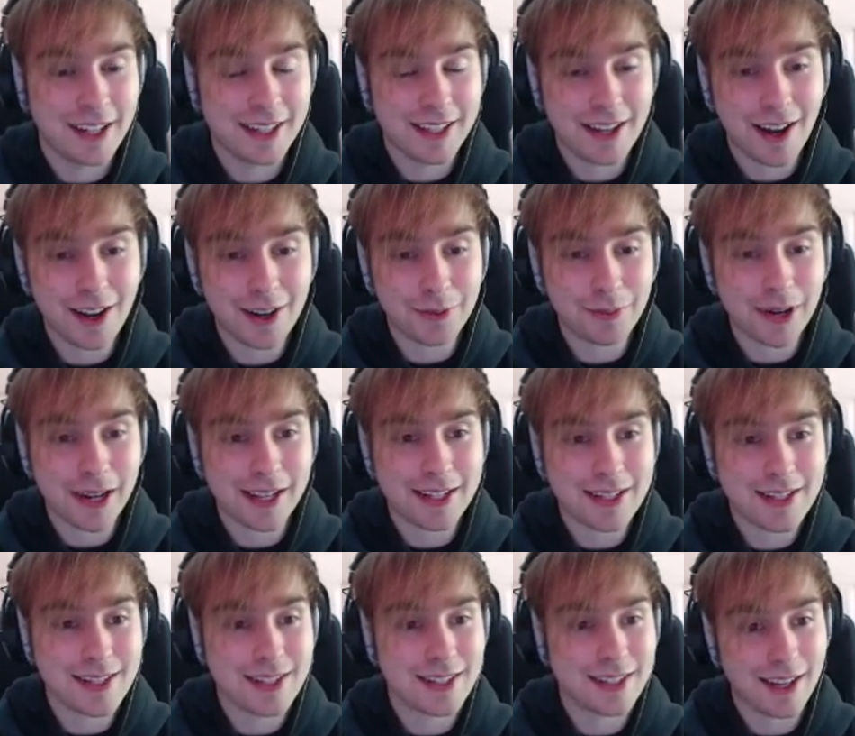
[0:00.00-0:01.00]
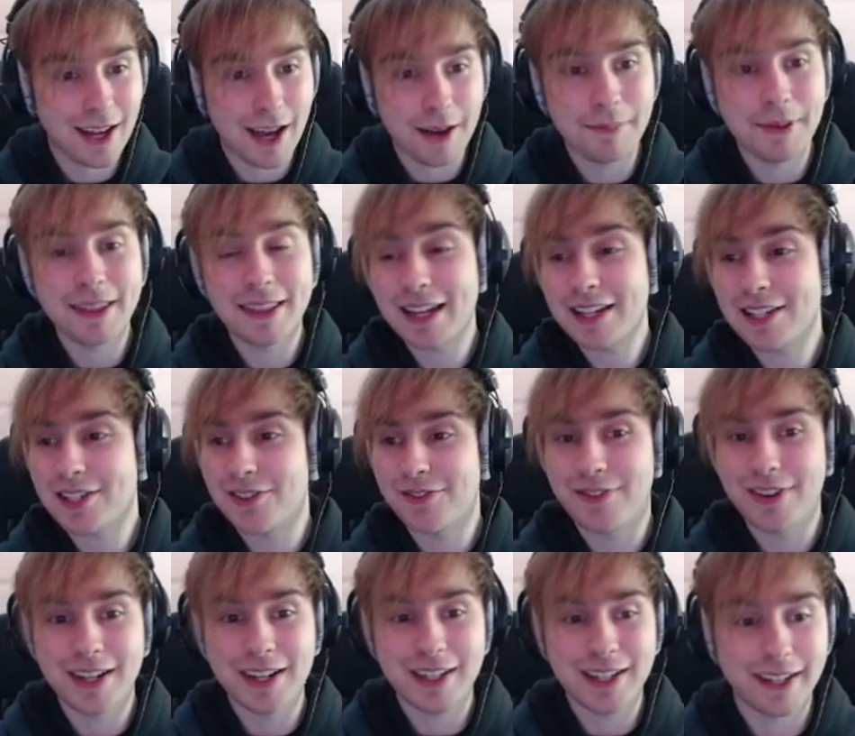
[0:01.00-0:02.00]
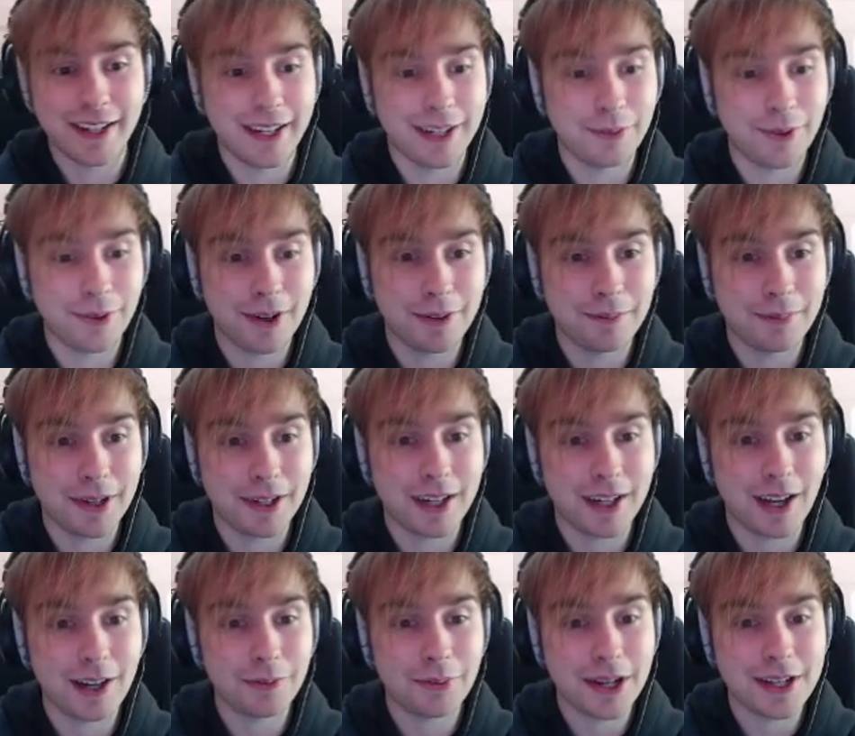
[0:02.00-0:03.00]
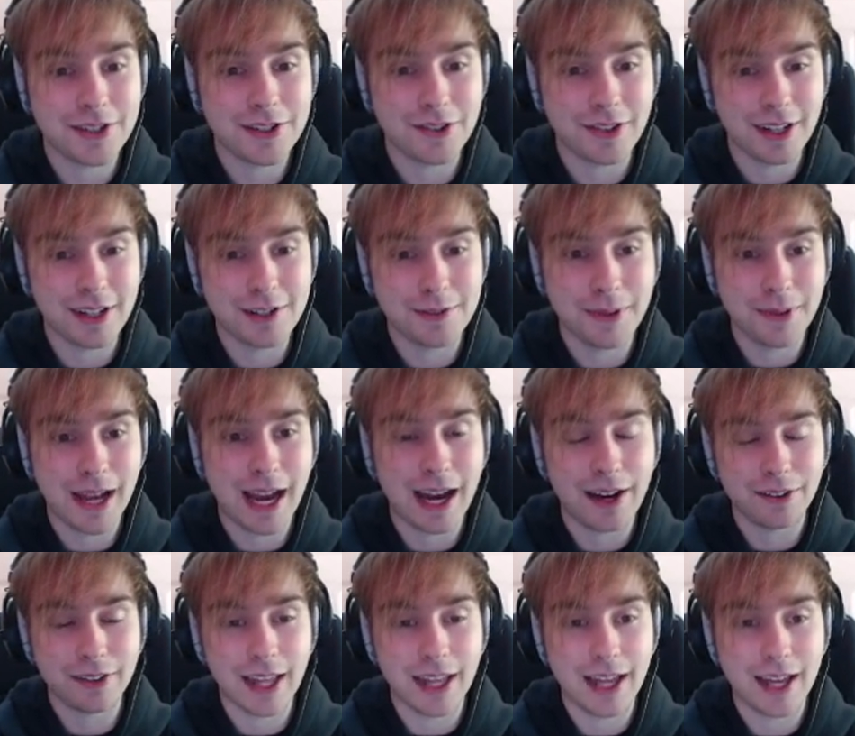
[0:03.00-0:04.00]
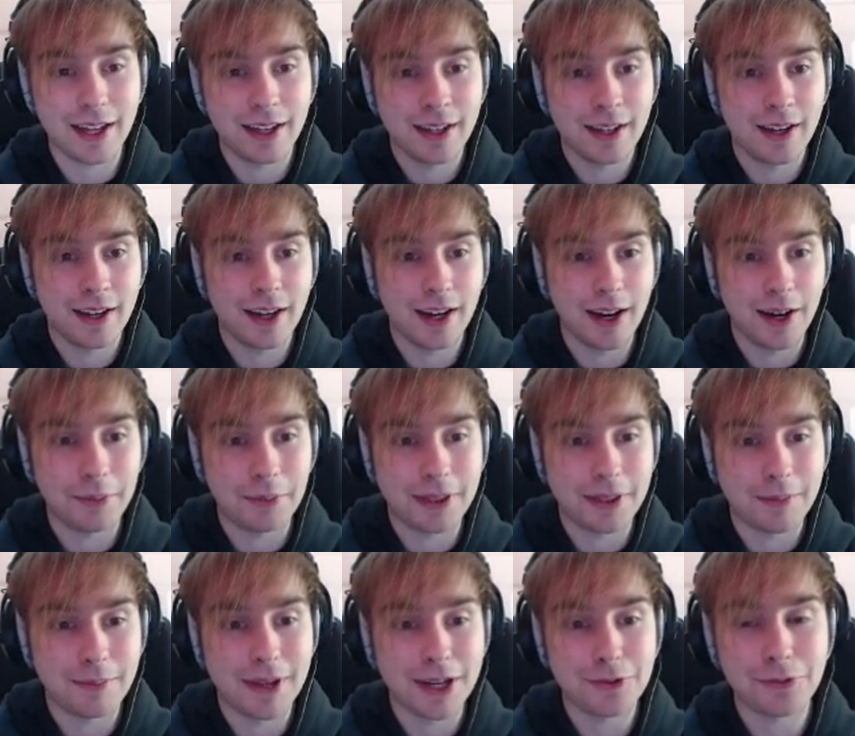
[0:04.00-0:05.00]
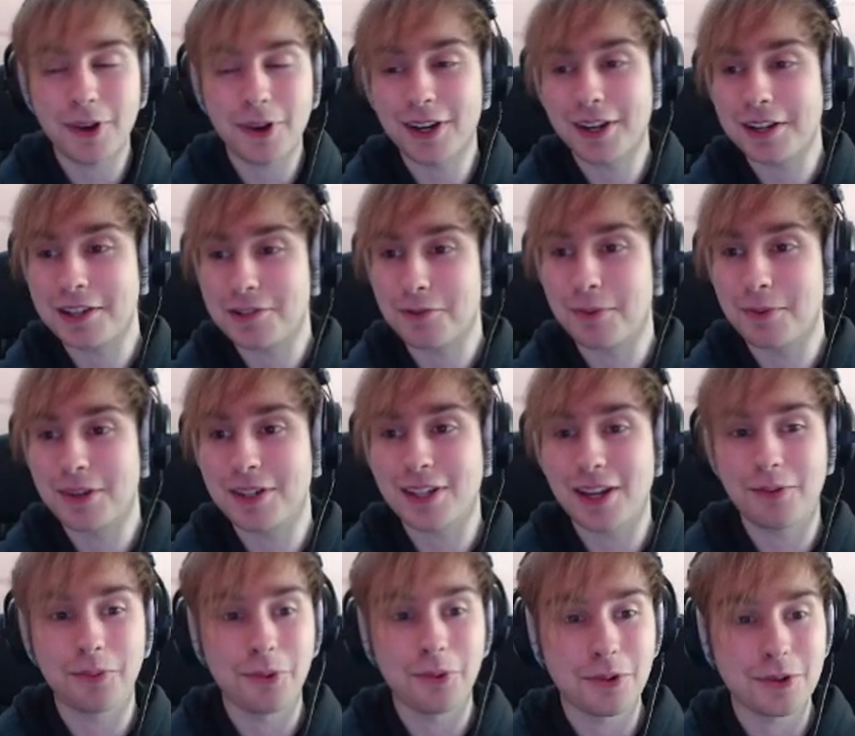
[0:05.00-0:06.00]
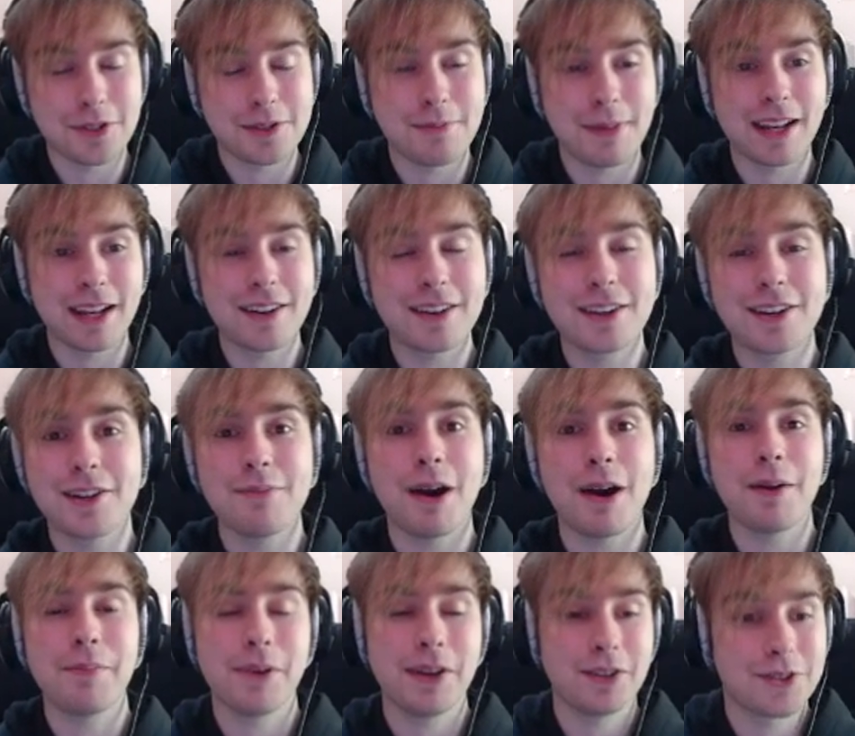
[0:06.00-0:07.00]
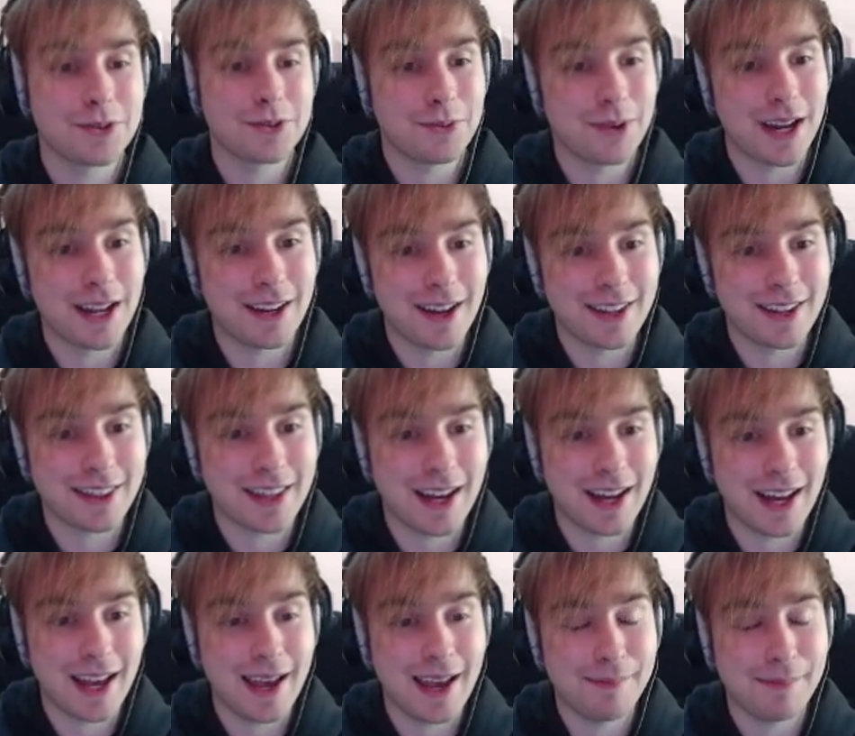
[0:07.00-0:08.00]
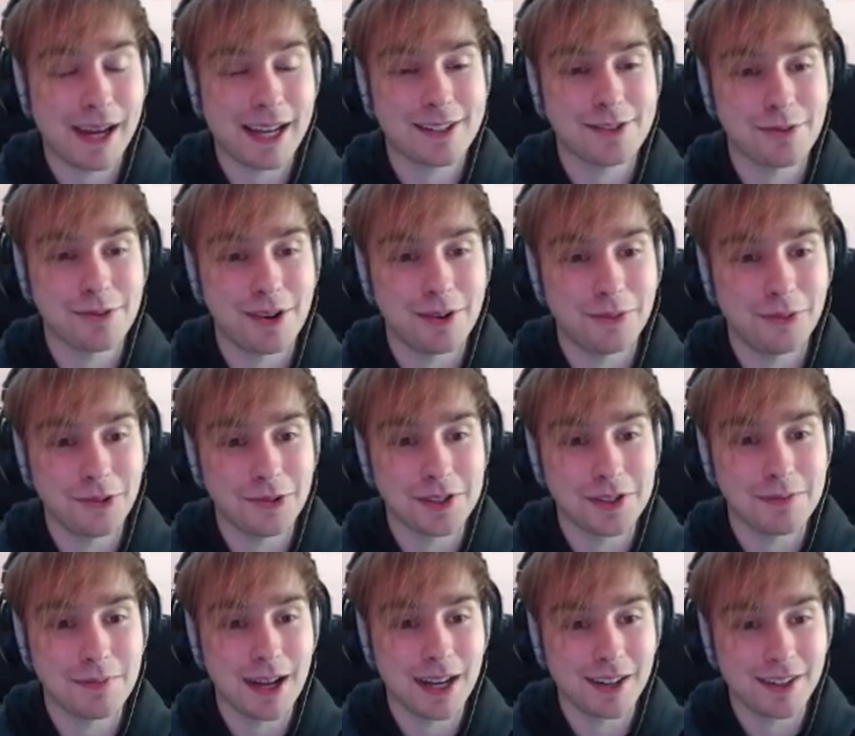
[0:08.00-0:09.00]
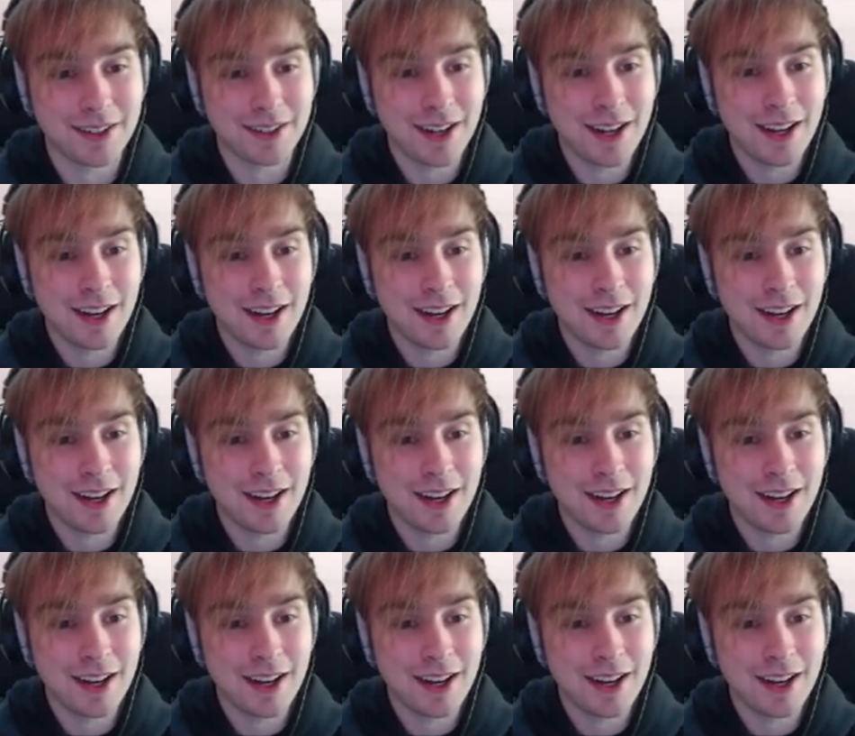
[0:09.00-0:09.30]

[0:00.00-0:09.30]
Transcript: Colorways, I mean, that's a really clean one, but colorways are a little bit out there with the middle one. It's almost like watermelon. You might be able to wear like that Air Max 1 watermelon